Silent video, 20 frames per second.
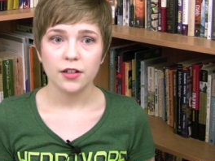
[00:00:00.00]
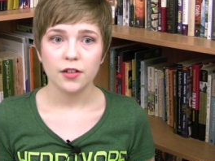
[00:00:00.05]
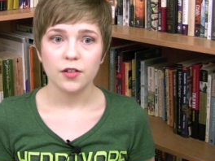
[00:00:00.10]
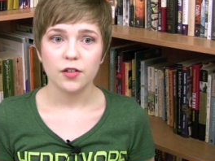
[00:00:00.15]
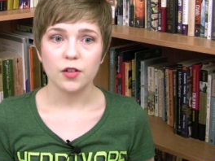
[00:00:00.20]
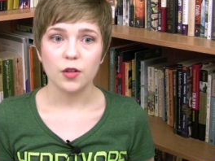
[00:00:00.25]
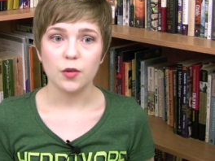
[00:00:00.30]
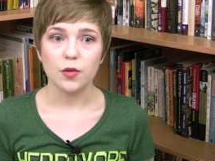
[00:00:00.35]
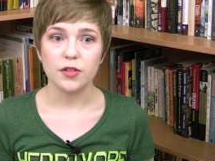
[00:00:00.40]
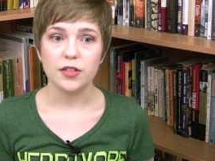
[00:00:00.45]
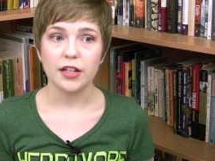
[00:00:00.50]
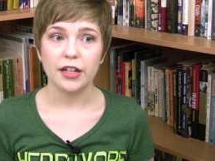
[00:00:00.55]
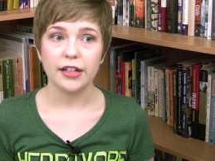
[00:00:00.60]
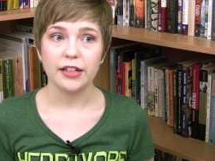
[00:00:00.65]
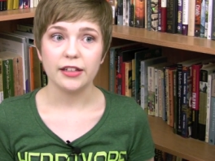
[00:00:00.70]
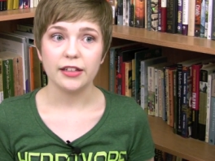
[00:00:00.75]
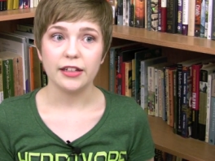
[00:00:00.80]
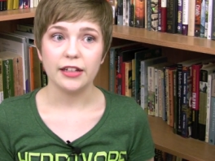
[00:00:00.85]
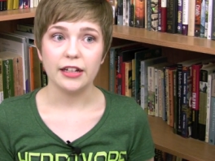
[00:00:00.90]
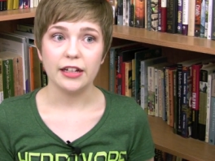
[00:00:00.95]
So
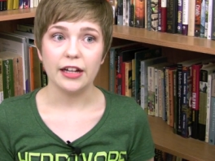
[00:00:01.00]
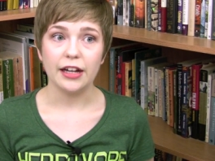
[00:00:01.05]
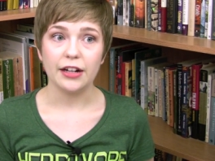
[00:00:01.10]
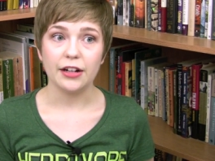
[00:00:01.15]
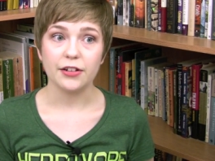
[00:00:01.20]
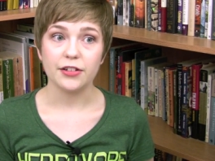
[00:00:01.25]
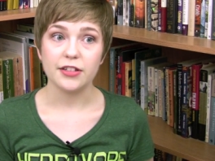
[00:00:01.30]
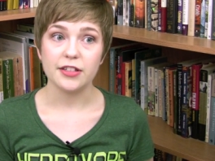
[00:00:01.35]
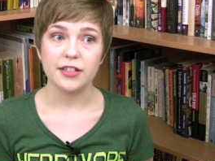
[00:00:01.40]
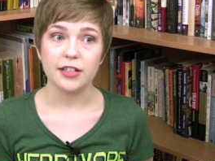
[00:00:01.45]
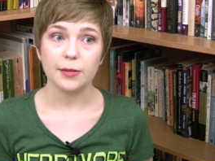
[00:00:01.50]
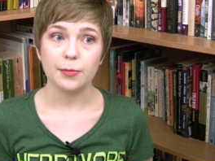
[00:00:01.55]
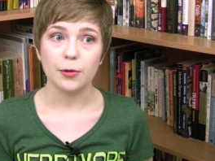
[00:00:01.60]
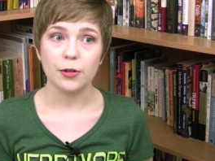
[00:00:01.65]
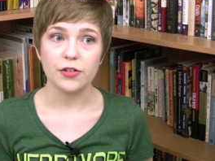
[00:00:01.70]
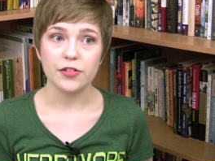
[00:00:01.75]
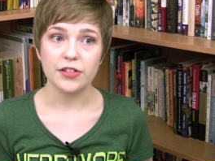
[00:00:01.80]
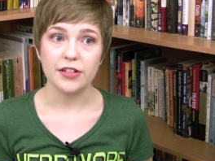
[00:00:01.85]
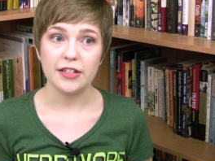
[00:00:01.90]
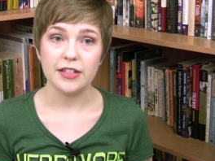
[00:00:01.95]
suddenly an autistic
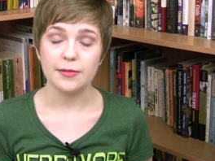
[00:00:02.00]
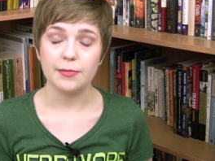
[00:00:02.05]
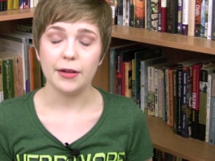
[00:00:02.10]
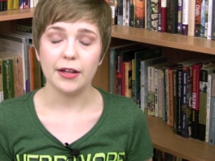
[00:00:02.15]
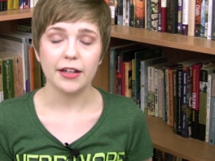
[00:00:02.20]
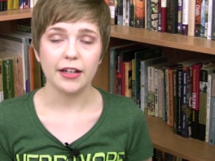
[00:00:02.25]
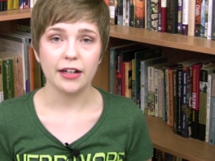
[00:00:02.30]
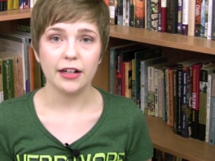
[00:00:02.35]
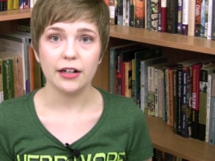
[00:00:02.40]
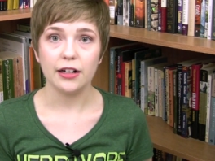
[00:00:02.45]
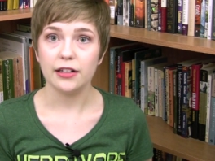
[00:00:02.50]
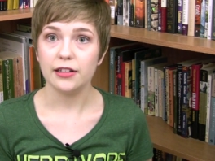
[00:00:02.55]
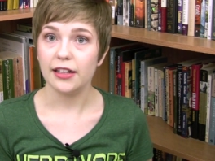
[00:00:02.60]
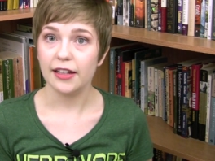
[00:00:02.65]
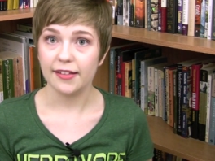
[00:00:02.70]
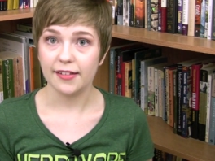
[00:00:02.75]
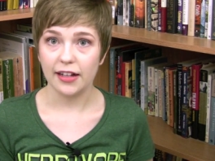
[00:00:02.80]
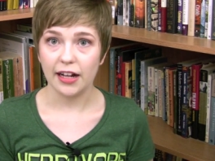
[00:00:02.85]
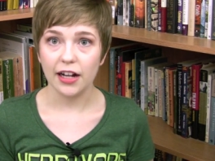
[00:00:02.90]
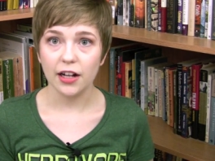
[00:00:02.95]
person is making
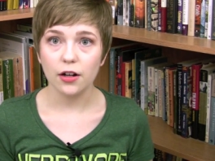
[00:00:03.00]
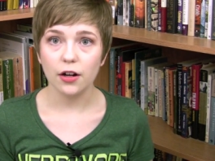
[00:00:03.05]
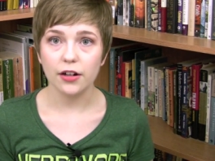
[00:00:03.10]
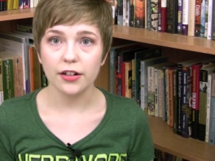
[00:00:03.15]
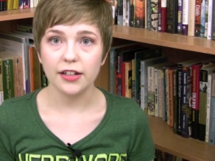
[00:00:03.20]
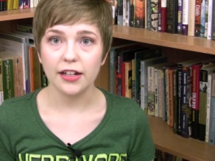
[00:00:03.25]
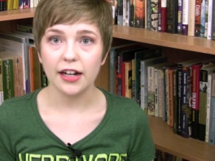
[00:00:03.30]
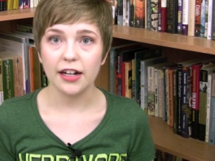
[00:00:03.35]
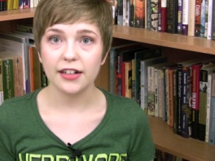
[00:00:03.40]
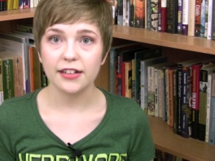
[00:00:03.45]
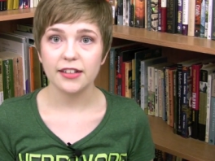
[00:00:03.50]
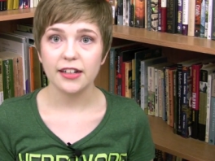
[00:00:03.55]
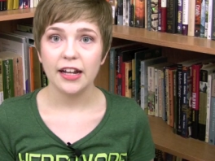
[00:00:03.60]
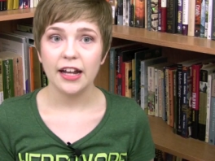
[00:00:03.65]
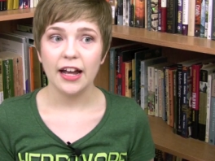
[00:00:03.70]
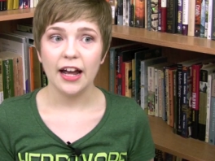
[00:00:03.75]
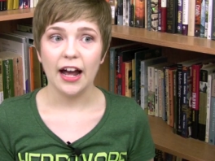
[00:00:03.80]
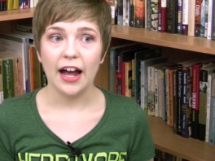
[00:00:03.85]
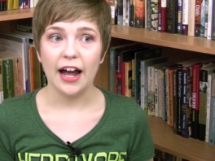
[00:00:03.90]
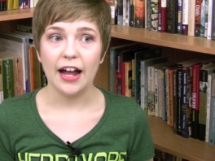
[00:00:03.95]
less eye contact
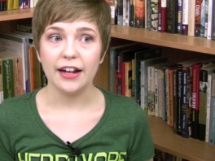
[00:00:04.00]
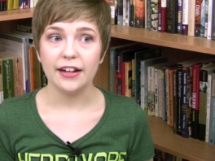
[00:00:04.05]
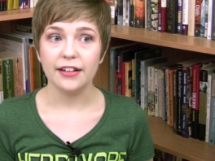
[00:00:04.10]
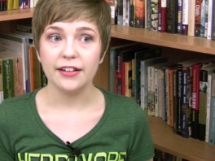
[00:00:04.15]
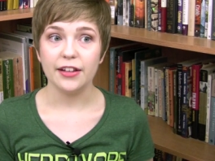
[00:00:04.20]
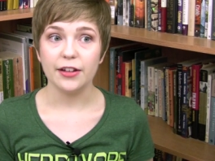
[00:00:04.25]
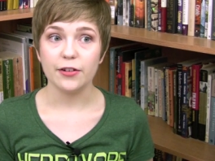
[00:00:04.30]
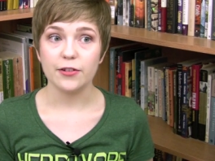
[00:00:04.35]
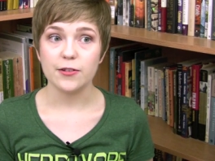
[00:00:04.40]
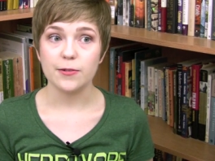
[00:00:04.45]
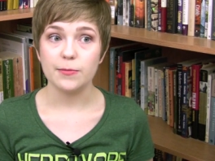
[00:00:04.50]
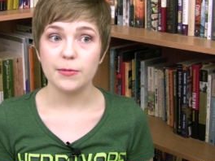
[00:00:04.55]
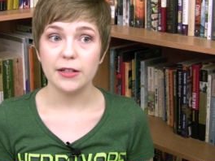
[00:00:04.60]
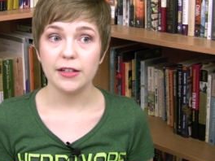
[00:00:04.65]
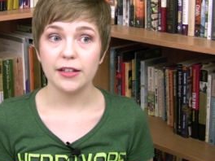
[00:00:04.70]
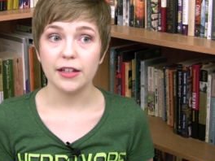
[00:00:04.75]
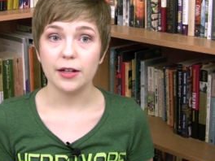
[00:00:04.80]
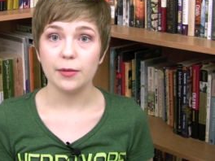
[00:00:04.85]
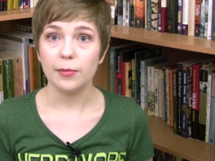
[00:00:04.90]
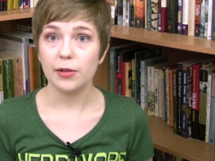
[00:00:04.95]
and they're
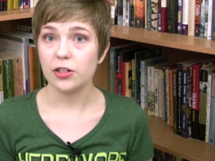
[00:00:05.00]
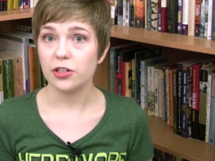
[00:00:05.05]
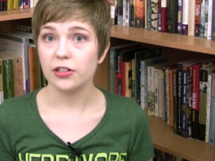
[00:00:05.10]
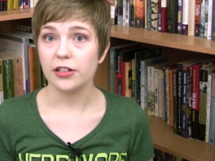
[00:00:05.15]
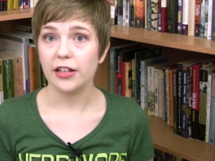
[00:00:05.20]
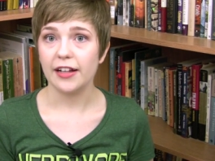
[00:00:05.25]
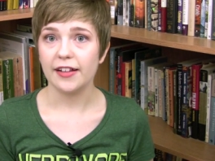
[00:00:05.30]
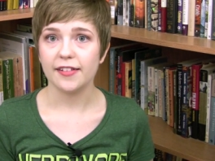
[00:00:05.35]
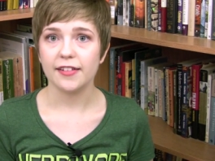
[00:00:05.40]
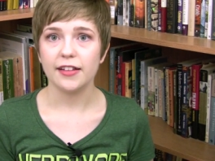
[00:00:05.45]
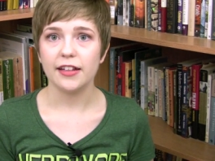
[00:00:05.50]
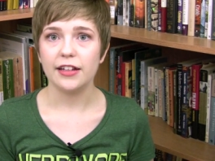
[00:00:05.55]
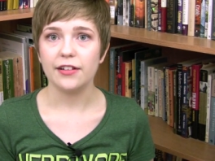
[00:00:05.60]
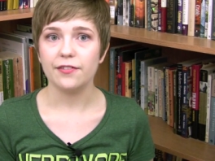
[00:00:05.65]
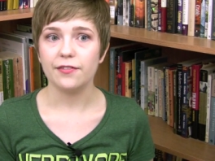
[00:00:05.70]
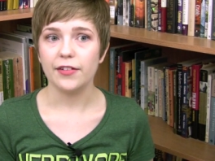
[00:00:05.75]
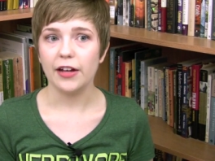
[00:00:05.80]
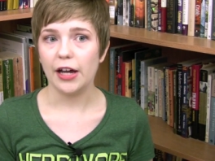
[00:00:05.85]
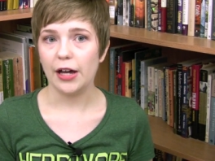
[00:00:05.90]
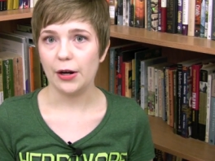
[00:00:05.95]
speaking much less
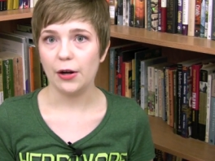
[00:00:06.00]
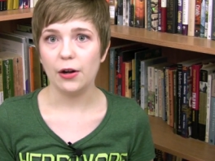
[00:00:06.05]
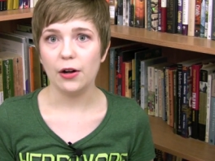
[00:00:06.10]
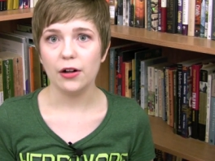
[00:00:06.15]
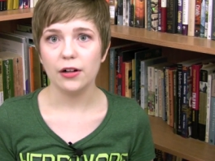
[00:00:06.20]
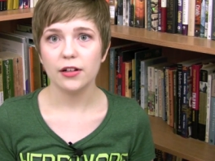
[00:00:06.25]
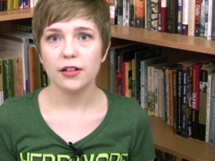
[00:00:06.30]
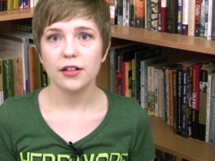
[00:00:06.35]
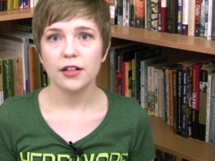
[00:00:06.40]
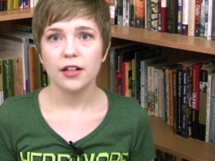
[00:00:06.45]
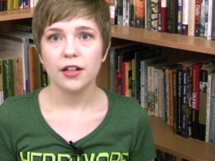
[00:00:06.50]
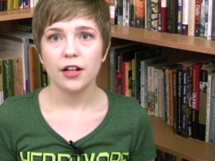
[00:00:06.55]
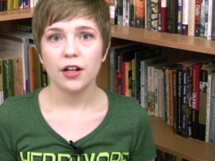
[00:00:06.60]
if at all.